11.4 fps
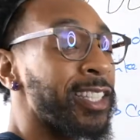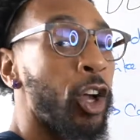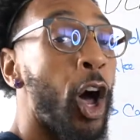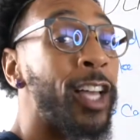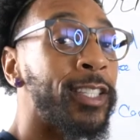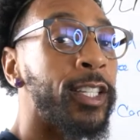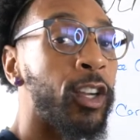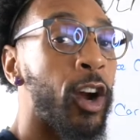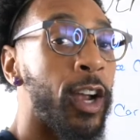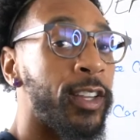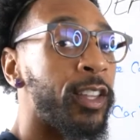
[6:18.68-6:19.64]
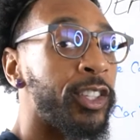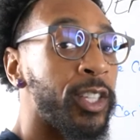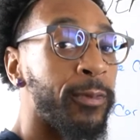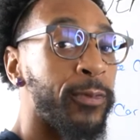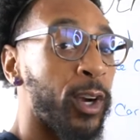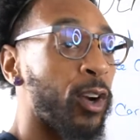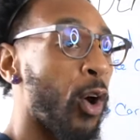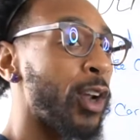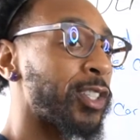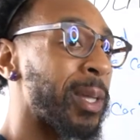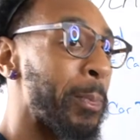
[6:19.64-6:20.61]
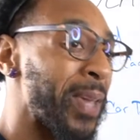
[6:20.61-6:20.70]
costing the car dealership for cars
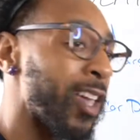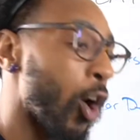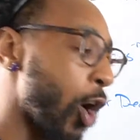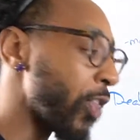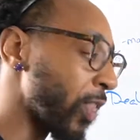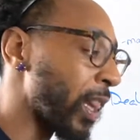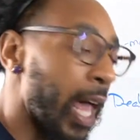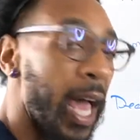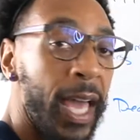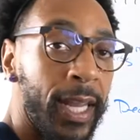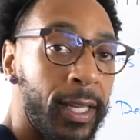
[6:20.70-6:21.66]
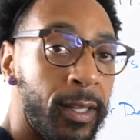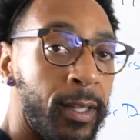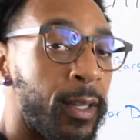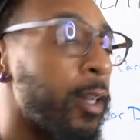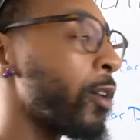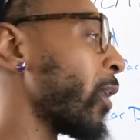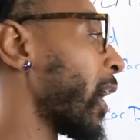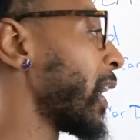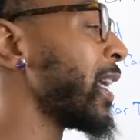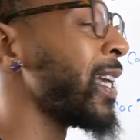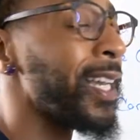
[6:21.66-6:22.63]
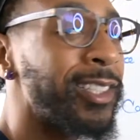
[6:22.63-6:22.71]
to be on the lot, right?
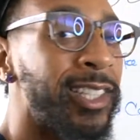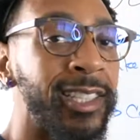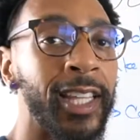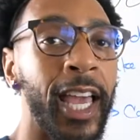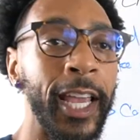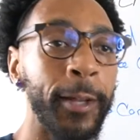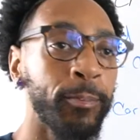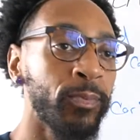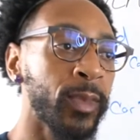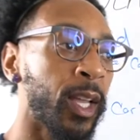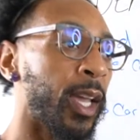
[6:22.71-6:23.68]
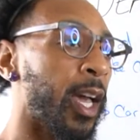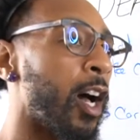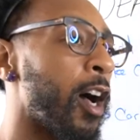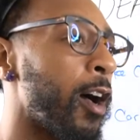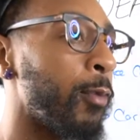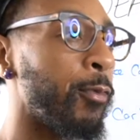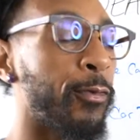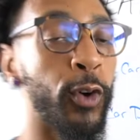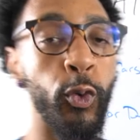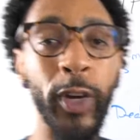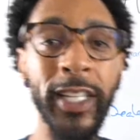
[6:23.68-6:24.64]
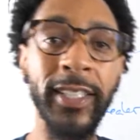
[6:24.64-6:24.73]
It's just like for
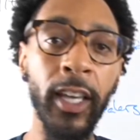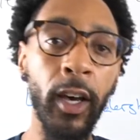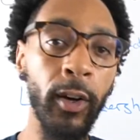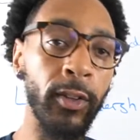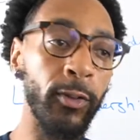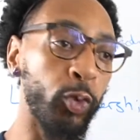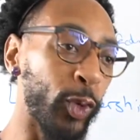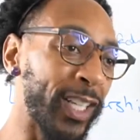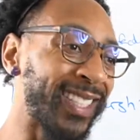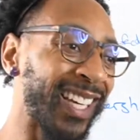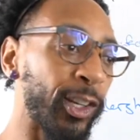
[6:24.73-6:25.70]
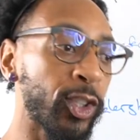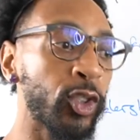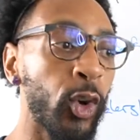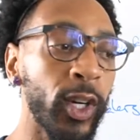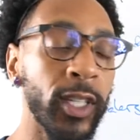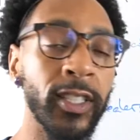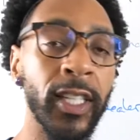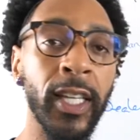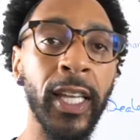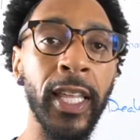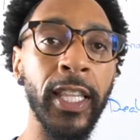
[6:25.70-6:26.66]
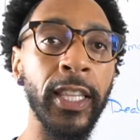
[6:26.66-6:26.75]
retail stores,
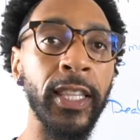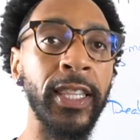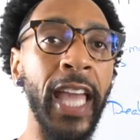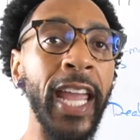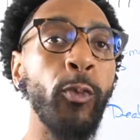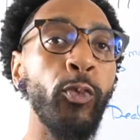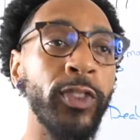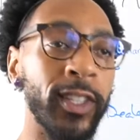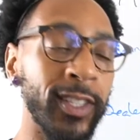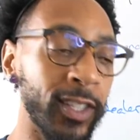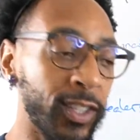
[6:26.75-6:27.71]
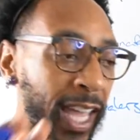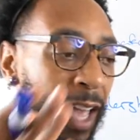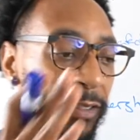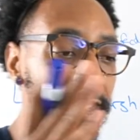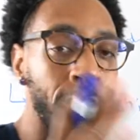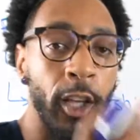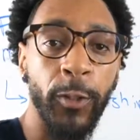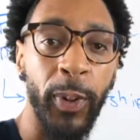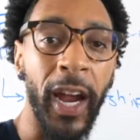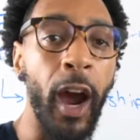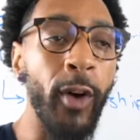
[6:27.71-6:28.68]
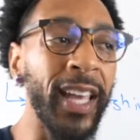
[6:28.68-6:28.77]
they have sales per
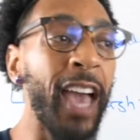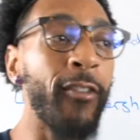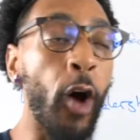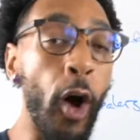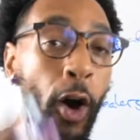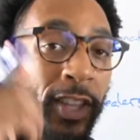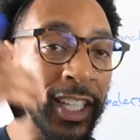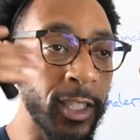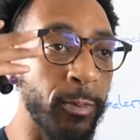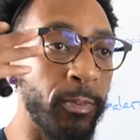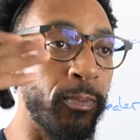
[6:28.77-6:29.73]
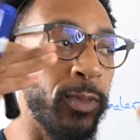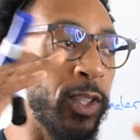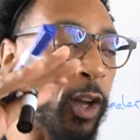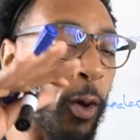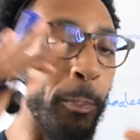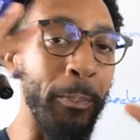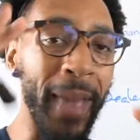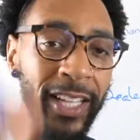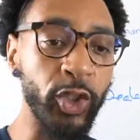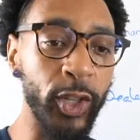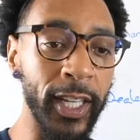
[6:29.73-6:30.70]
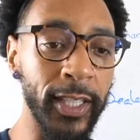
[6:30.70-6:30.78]
hour. They have all these,
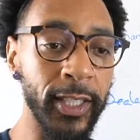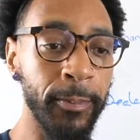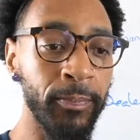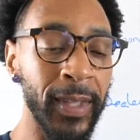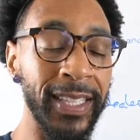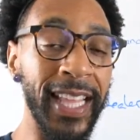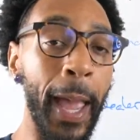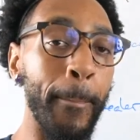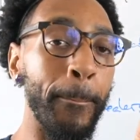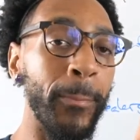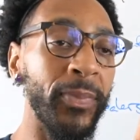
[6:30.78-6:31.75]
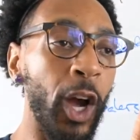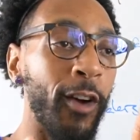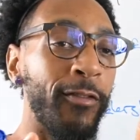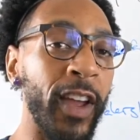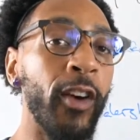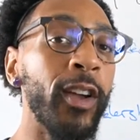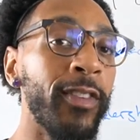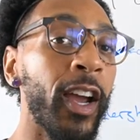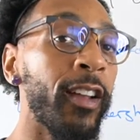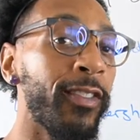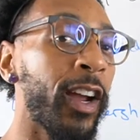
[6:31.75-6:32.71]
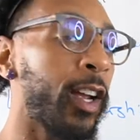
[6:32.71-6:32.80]
metrics that are very,
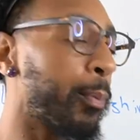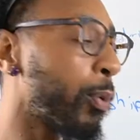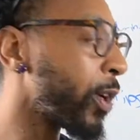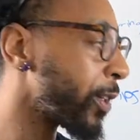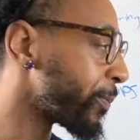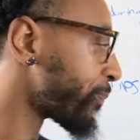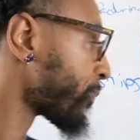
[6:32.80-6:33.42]
very, very important.